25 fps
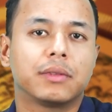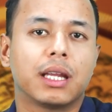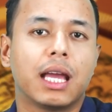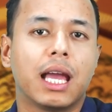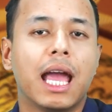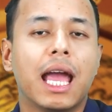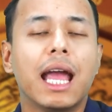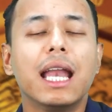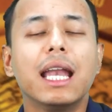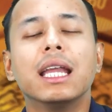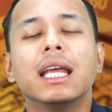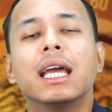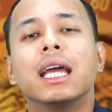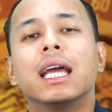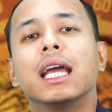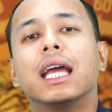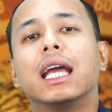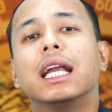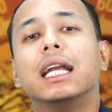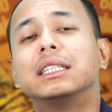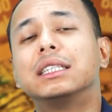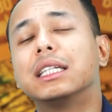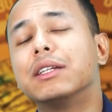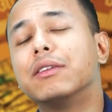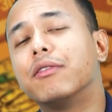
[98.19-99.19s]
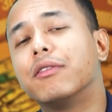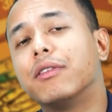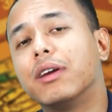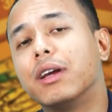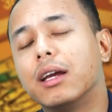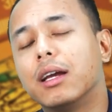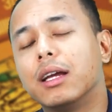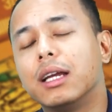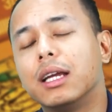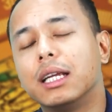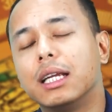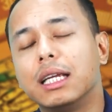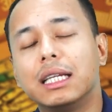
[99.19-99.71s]
and it
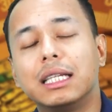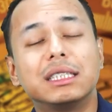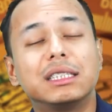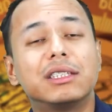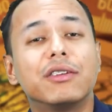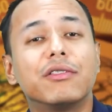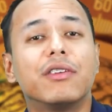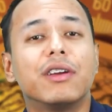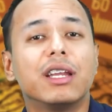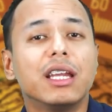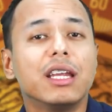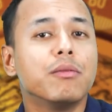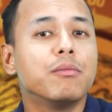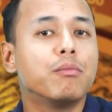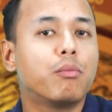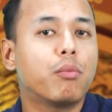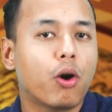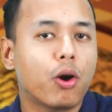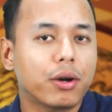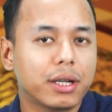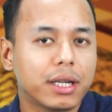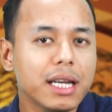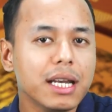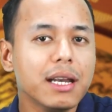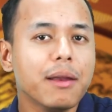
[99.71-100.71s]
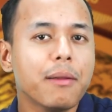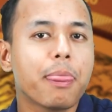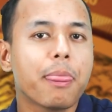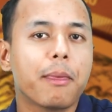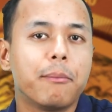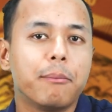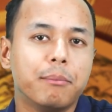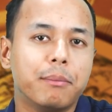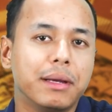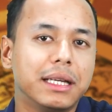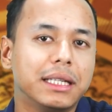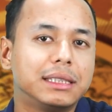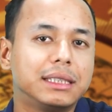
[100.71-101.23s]
is a very important
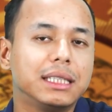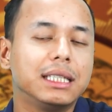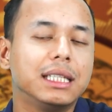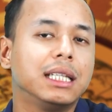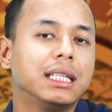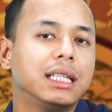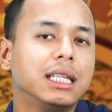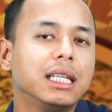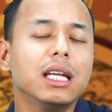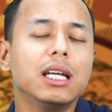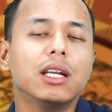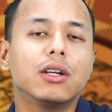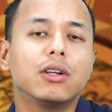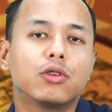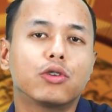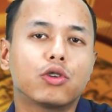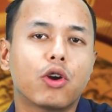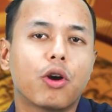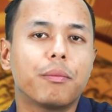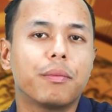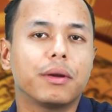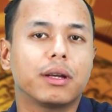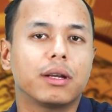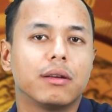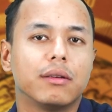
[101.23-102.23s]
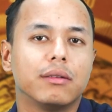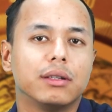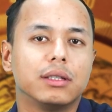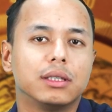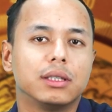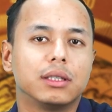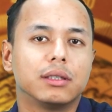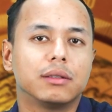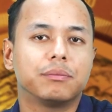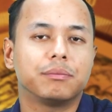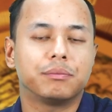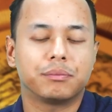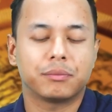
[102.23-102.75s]
basin in the tropical
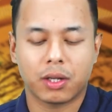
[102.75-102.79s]
region.